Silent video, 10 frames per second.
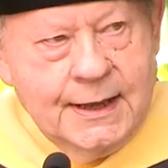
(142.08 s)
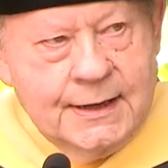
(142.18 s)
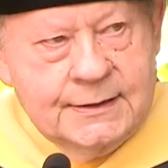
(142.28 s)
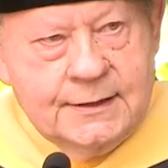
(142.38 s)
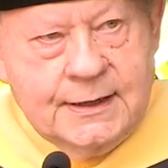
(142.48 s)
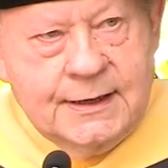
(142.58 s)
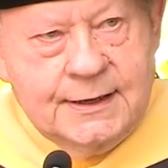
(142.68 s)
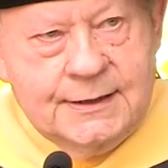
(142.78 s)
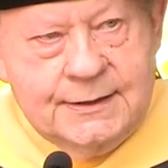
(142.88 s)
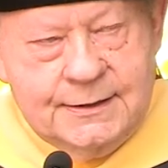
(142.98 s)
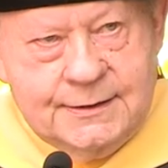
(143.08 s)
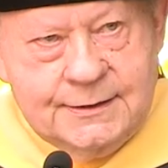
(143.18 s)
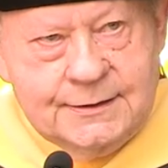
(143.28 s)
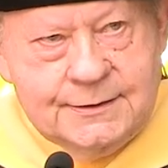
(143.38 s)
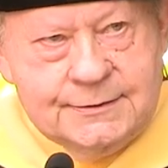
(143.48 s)
in the
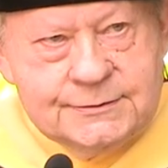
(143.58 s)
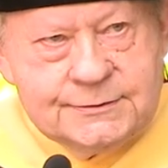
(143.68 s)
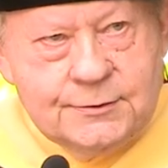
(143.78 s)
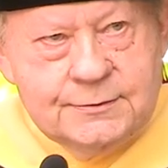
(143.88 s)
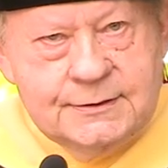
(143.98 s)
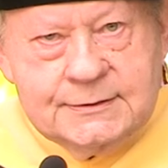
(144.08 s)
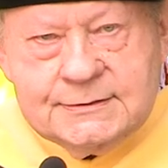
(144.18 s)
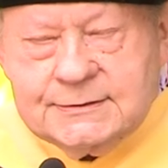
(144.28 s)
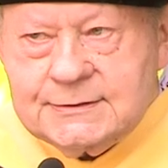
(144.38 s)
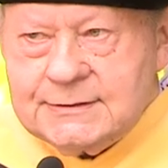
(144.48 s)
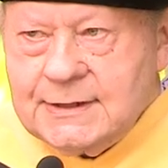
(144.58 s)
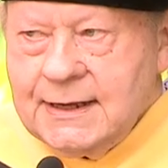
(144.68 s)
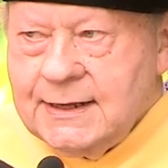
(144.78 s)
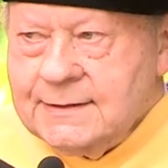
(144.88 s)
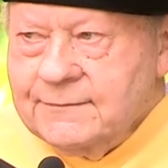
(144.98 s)
students
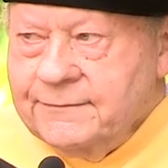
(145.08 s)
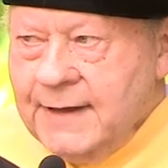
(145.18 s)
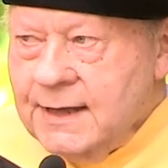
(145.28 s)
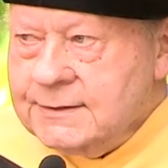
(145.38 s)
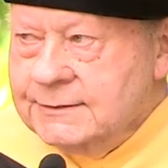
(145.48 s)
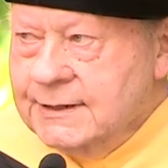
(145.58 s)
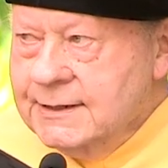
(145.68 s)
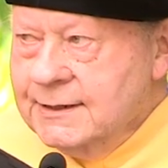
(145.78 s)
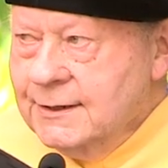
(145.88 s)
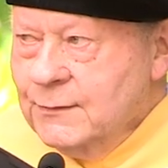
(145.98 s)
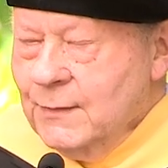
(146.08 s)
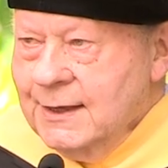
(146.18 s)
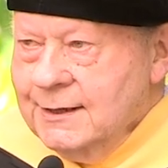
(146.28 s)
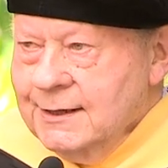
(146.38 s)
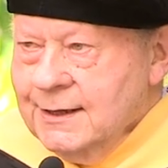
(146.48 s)
and faculty,
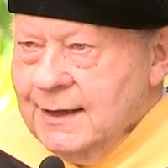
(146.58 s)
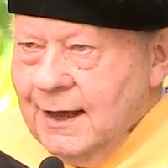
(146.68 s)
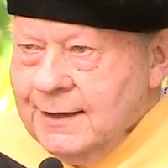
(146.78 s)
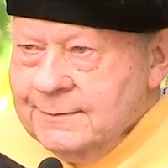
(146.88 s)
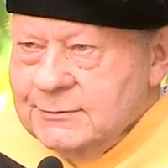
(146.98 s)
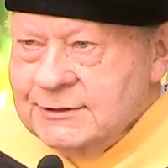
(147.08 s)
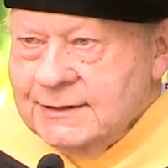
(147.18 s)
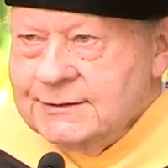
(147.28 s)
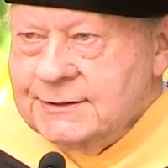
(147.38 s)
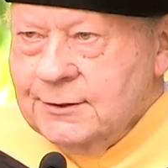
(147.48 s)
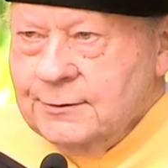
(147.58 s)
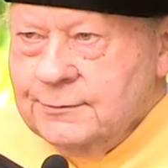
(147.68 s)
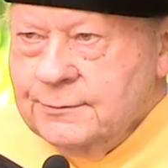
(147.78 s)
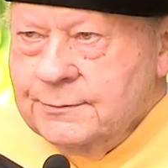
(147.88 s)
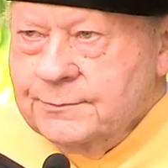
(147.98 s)
I'm just
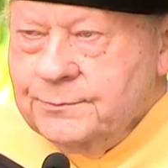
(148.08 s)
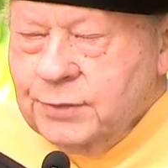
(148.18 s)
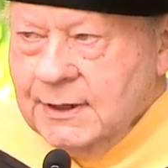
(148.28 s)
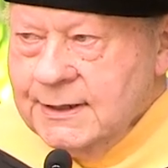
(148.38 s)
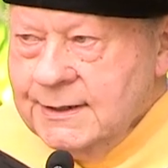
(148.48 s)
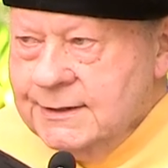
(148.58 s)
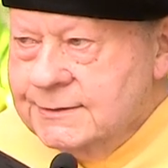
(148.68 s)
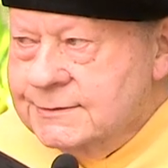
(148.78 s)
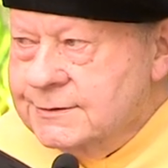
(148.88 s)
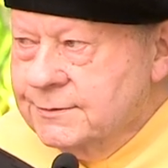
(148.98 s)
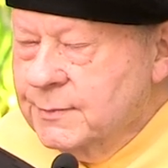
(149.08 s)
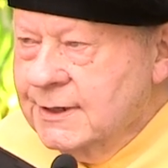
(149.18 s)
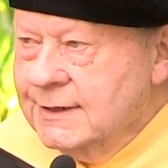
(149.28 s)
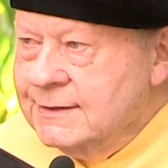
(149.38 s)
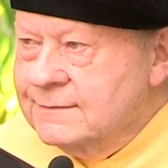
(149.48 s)
so pleased to
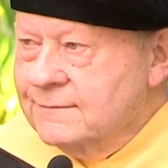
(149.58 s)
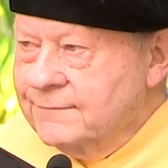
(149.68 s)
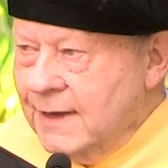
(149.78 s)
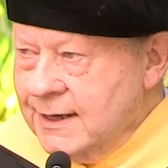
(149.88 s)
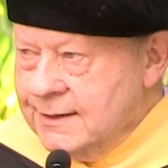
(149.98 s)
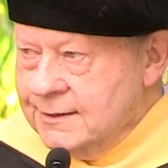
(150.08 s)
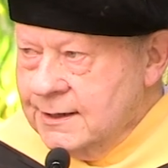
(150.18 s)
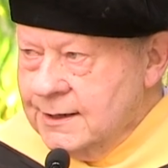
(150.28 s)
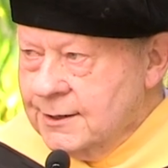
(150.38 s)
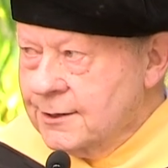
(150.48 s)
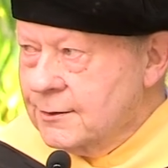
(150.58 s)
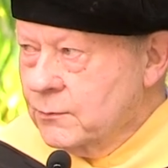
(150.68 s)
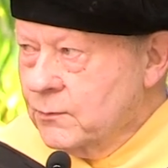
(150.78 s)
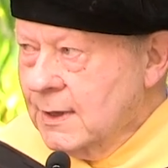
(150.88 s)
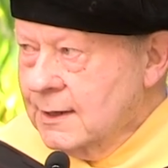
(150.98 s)
be invited here.